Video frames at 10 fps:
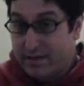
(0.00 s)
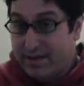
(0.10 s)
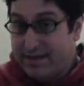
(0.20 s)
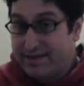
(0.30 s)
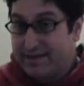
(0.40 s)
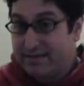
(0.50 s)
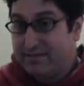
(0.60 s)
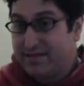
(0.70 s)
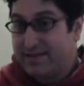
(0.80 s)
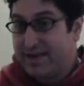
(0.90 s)
these
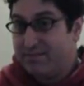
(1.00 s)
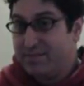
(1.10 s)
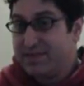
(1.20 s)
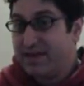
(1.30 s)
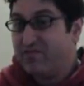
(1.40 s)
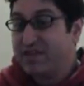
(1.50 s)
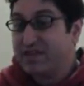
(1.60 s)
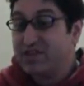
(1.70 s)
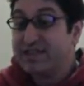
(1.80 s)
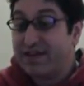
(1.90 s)
10%
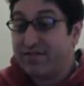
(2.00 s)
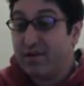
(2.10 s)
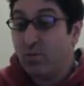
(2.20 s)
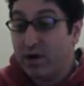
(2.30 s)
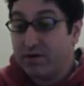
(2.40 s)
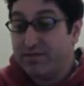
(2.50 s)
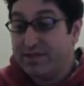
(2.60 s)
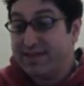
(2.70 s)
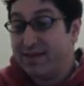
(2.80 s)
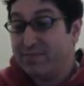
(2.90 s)
rings, just having one of
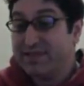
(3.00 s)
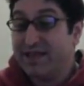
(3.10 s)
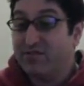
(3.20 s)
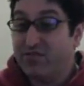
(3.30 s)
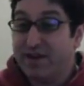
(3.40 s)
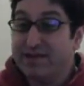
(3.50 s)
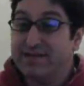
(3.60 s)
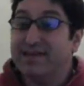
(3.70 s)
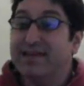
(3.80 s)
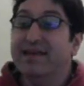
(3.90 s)
these 10%
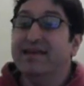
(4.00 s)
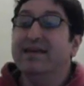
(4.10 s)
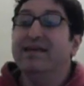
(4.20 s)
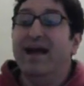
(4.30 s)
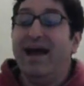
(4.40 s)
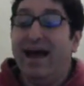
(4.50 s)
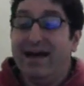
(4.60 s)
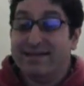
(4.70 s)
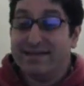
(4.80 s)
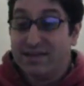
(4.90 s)
rings
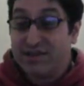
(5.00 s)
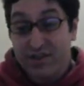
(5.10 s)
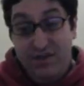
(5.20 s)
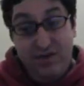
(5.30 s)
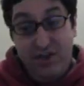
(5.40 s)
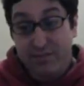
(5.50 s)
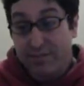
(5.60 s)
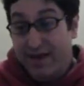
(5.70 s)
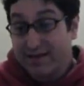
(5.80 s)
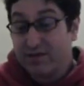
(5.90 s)
has a huge
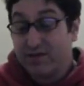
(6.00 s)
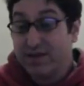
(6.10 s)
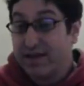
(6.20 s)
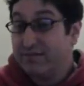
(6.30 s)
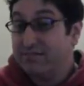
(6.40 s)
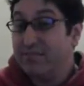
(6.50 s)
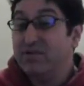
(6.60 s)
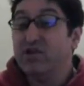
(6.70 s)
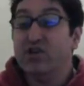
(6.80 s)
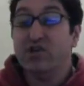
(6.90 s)
impact on the game.
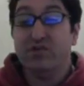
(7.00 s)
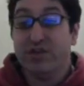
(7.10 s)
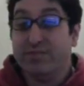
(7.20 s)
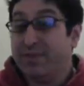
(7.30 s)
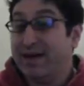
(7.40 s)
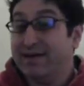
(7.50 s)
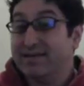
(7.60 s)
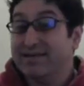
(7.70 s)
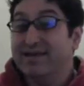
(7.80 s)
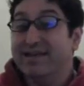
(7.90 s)
Huge
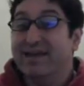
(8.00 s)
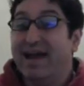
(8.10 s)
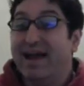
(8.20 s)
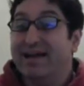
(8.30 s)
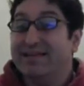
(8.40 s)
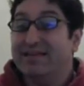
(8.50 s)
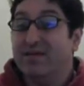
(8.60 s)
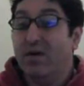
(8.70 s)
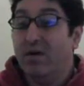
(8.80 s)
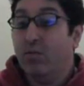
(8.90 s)
impact. And
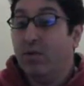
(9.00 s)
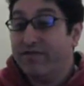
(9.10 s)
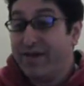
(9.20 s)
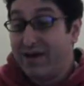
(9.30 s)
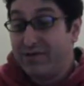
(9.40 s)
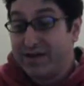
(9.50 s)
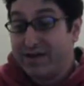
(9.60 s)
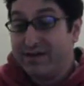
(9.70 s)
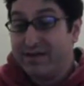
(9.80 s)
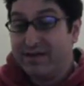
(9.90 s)
without
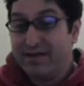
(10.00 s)
it,